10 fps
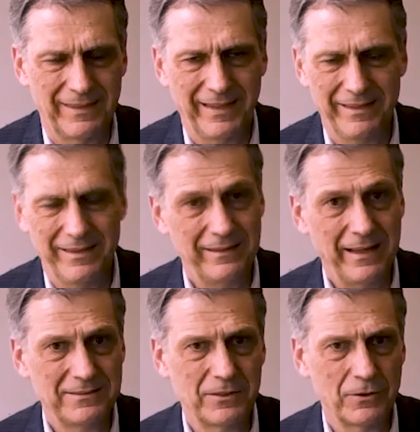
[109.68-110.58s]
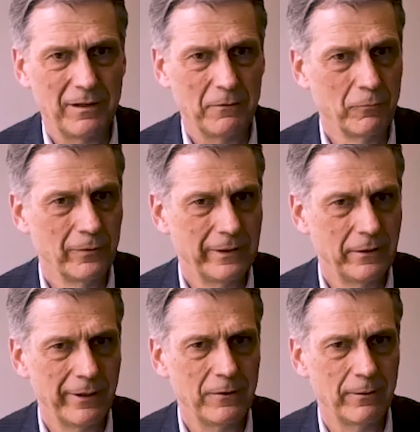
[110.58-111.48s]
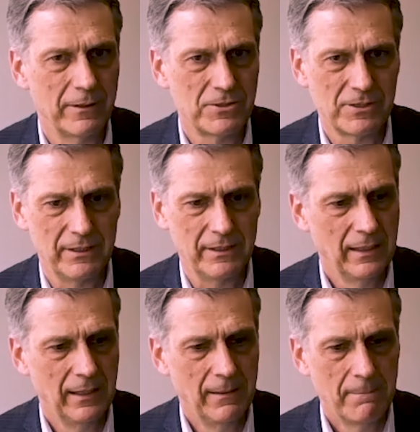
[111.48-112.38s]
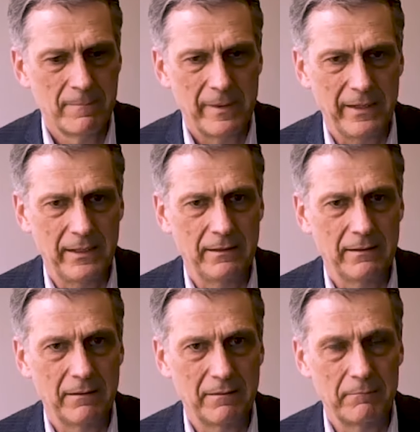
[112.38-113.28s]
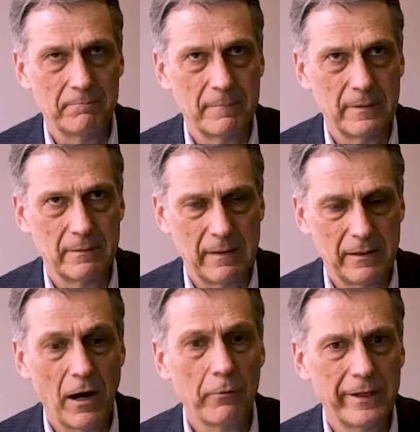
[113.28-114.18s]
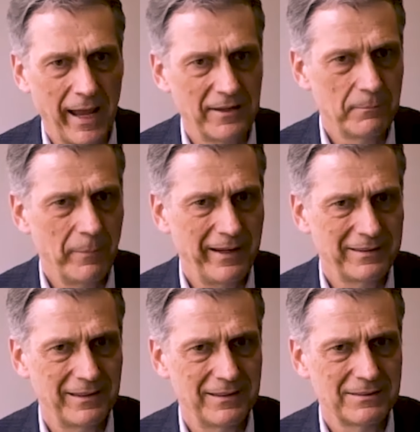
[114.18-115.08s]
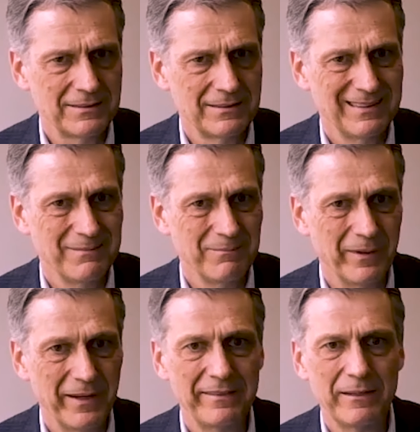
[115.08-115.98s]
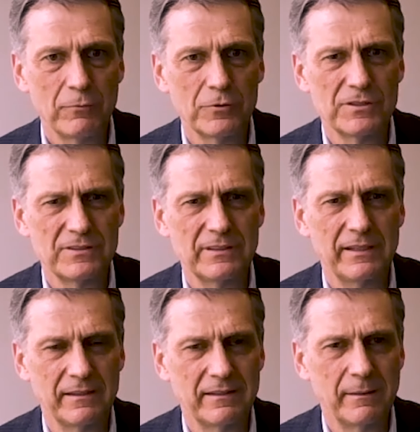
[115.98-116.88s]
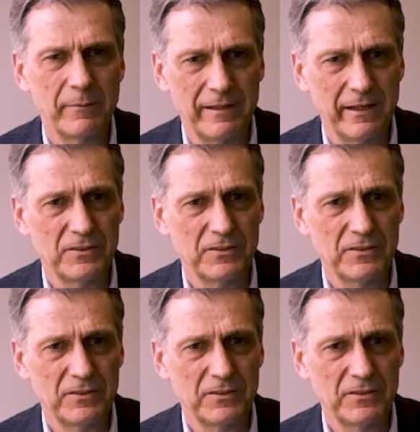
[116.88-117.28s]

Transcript: Yeah, that, that's a, a really great question. And it, it already has impacted us, but I think we're just seeing the tip of the